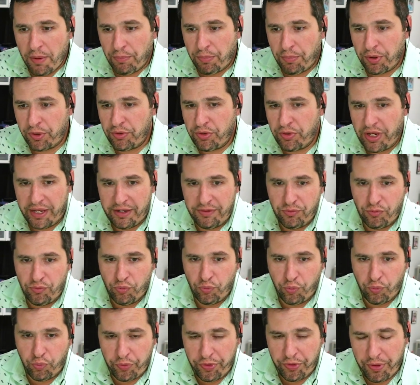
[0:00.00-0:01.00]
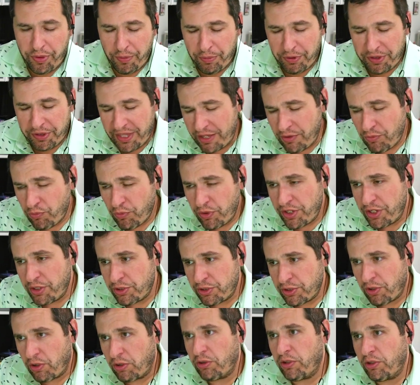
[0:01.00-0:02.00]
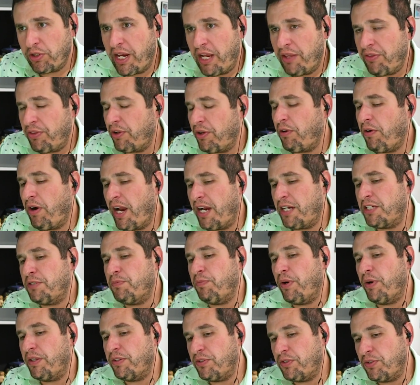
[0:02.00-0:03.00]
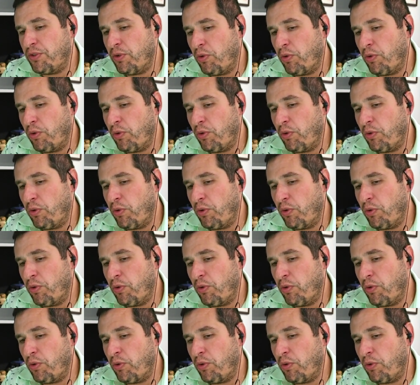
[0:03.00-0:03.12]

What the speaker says: But then when you start looking at the crack spreads,